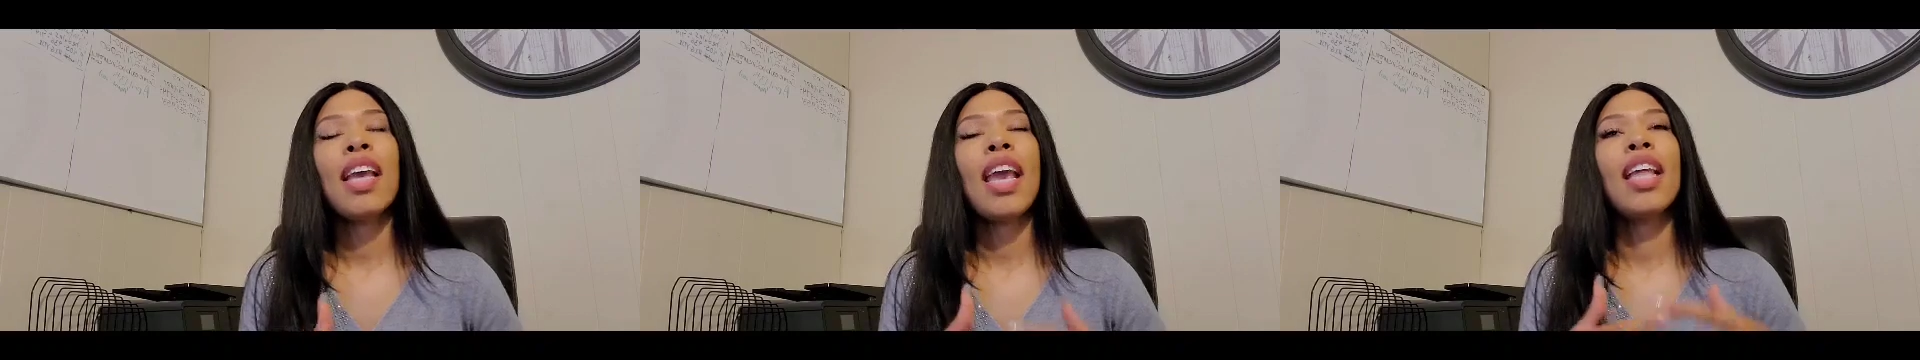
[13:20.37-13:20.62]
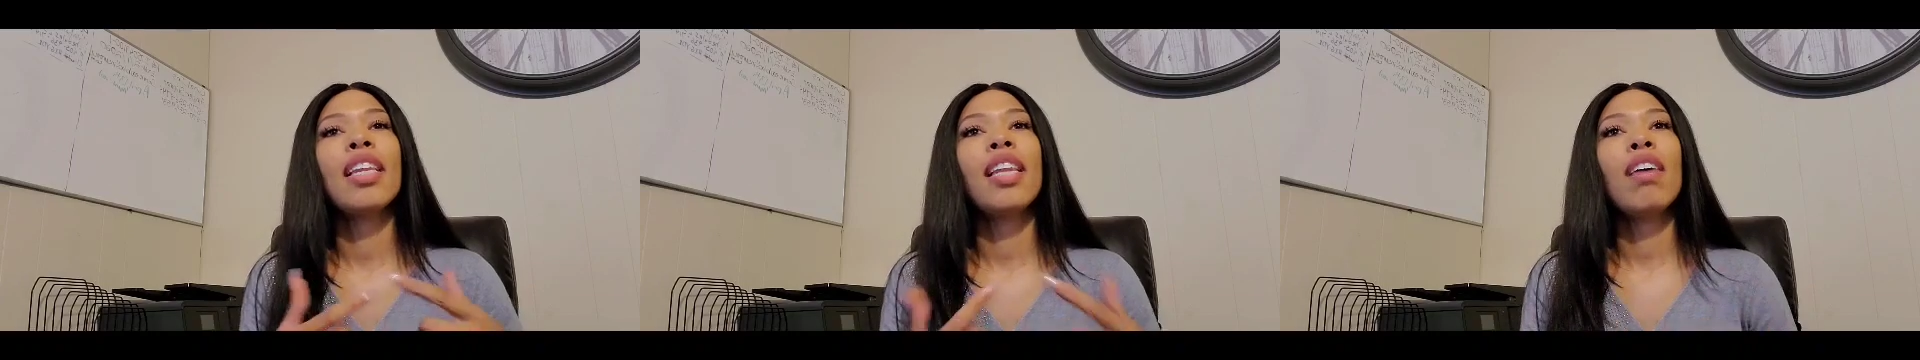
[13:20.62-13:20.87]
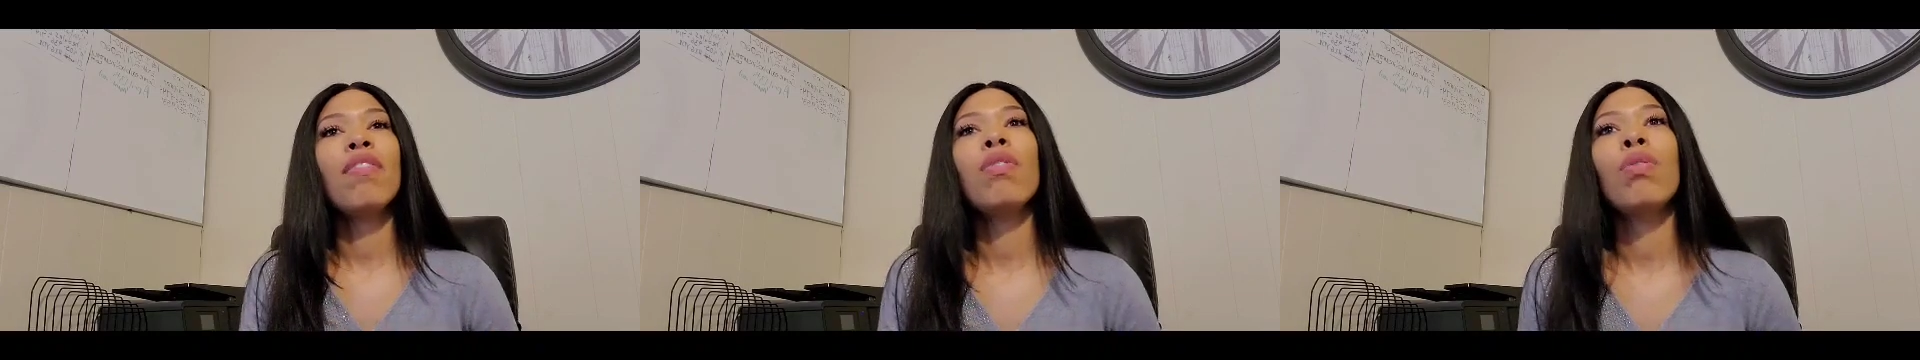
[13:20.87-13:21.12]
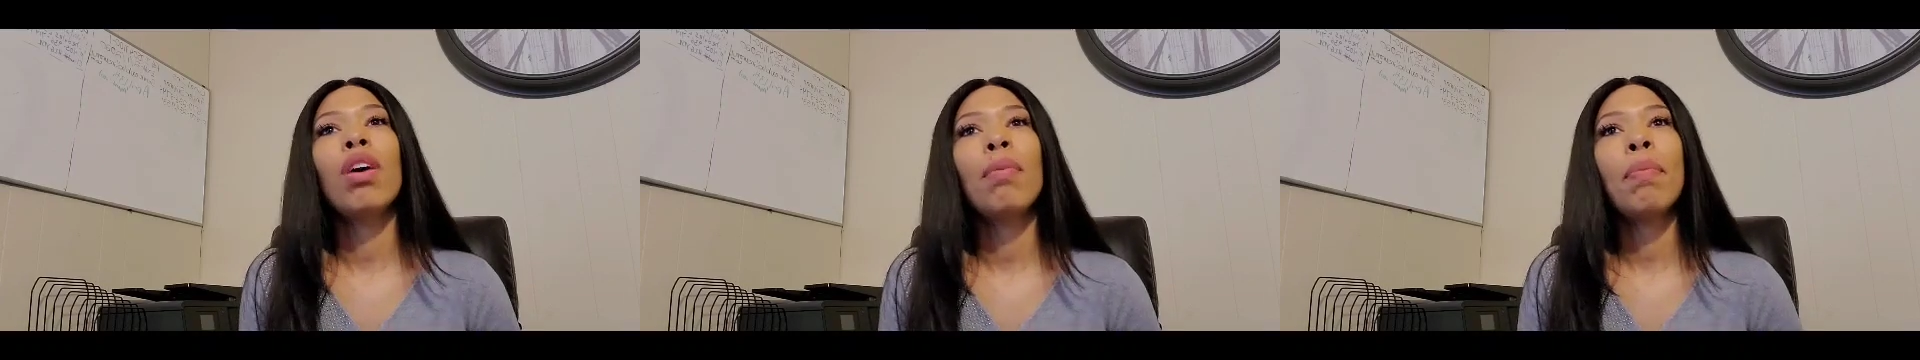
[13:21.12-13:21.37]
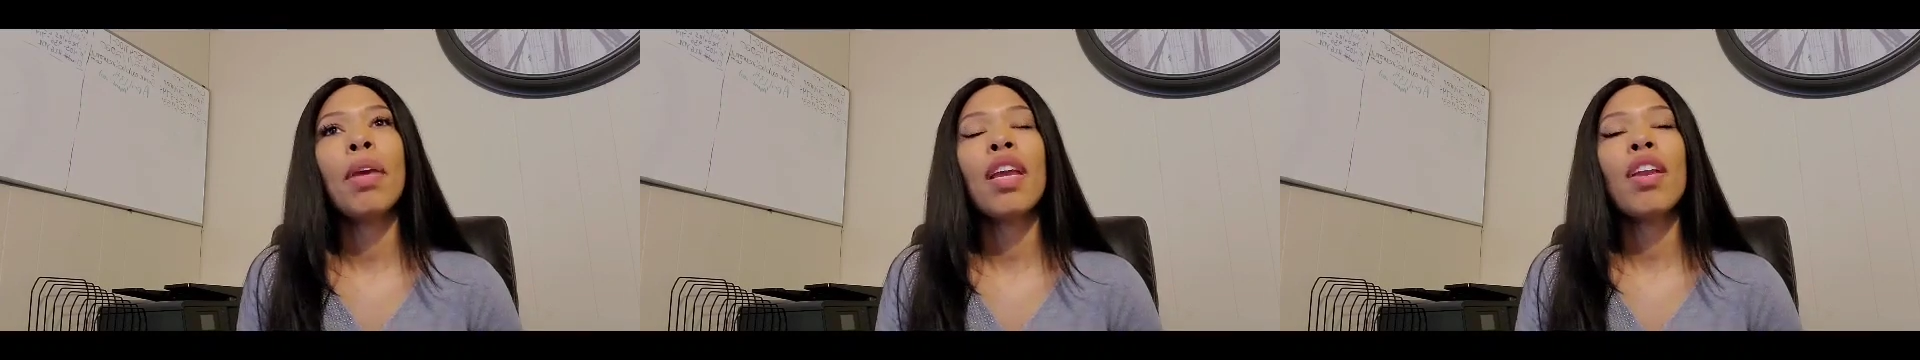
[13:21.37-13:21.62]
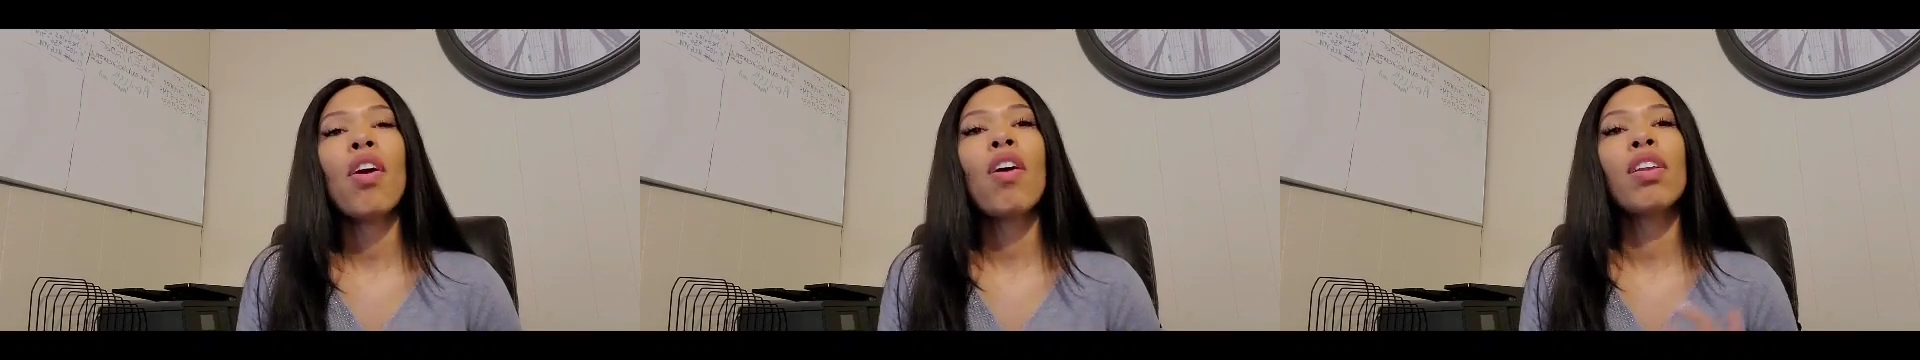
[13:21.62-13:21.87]
and level up
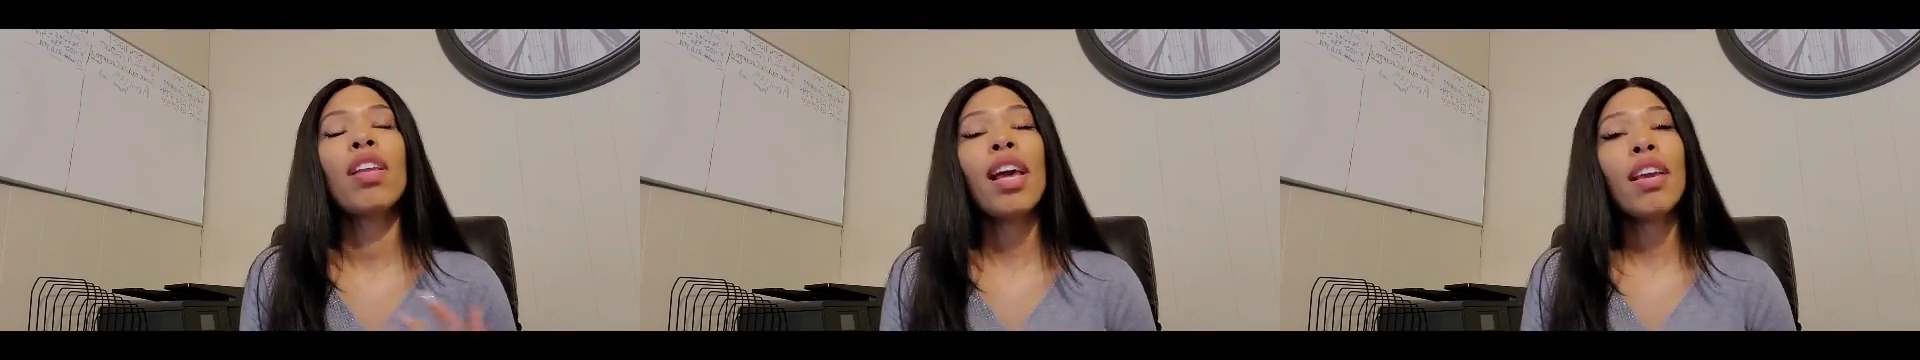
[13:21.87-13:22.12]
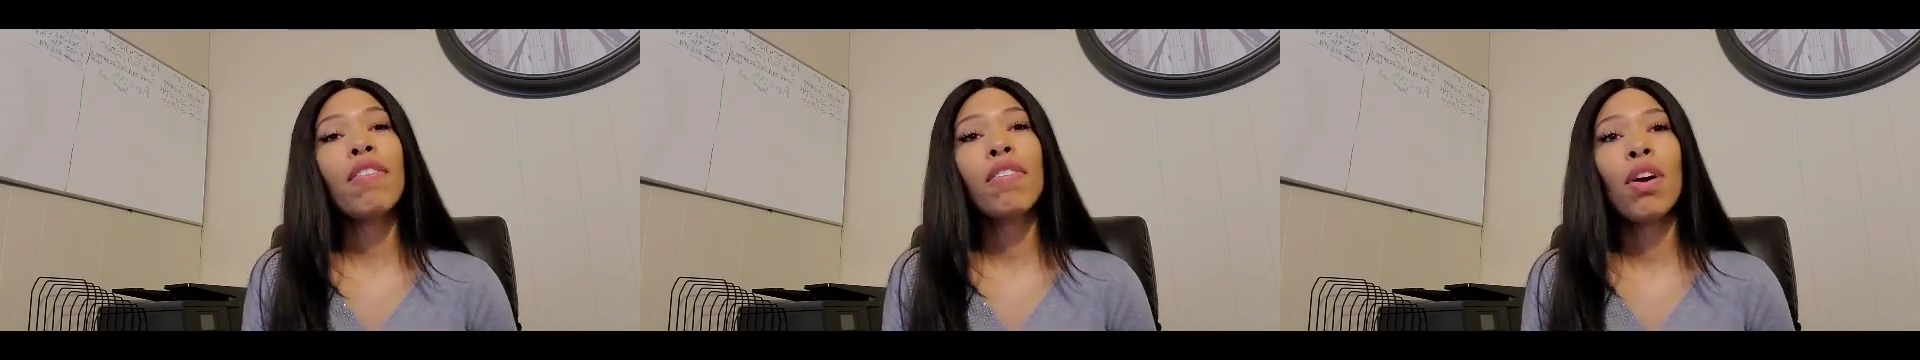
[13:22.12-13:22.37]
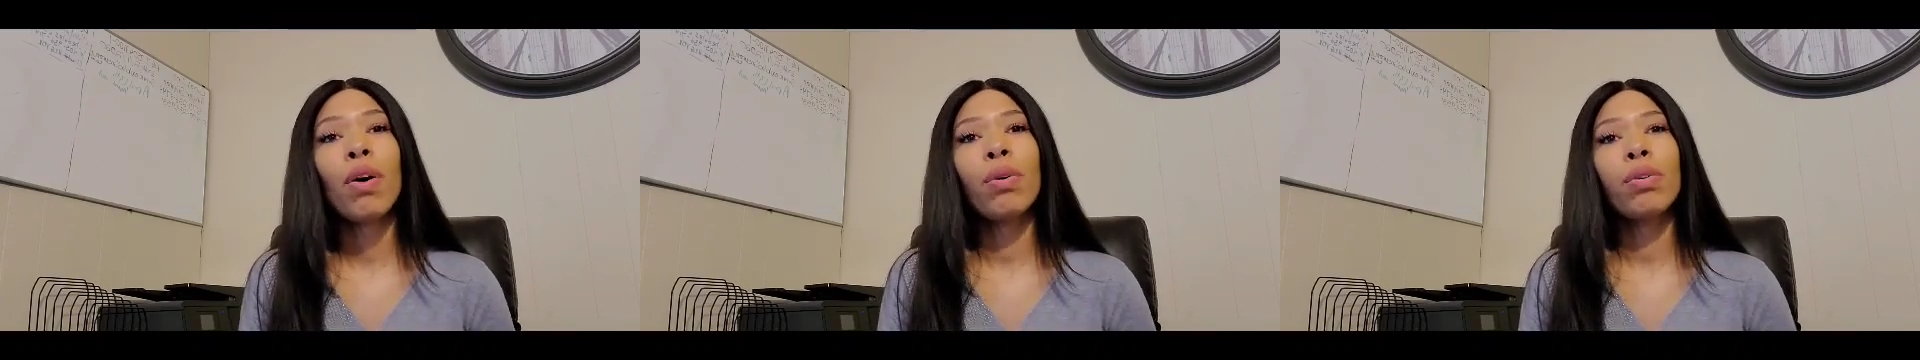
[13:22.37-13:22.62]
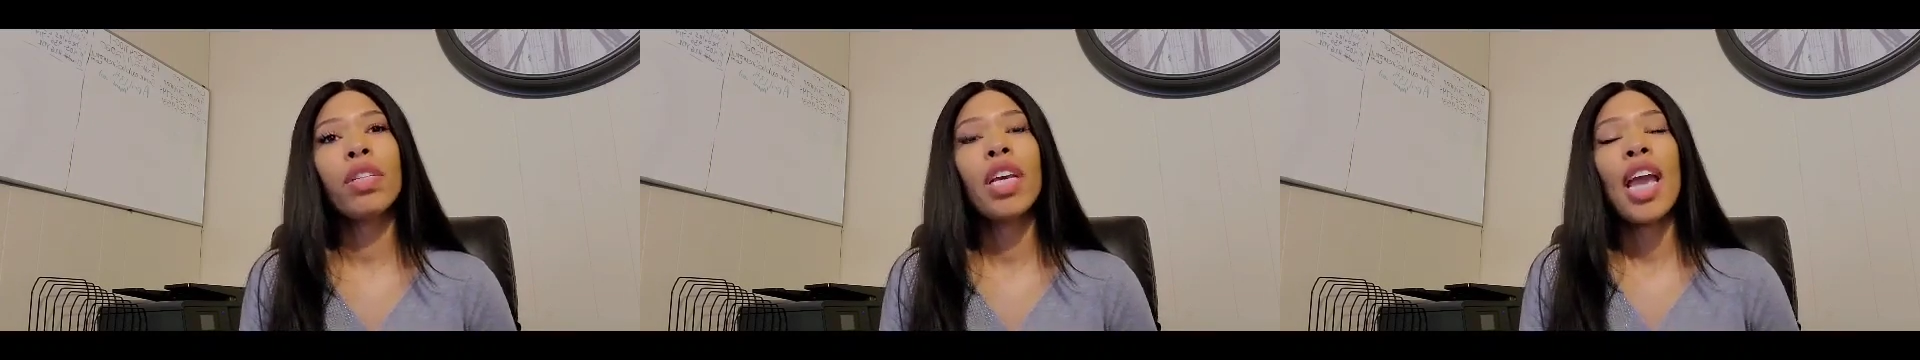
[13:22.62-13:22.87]
in our life goals.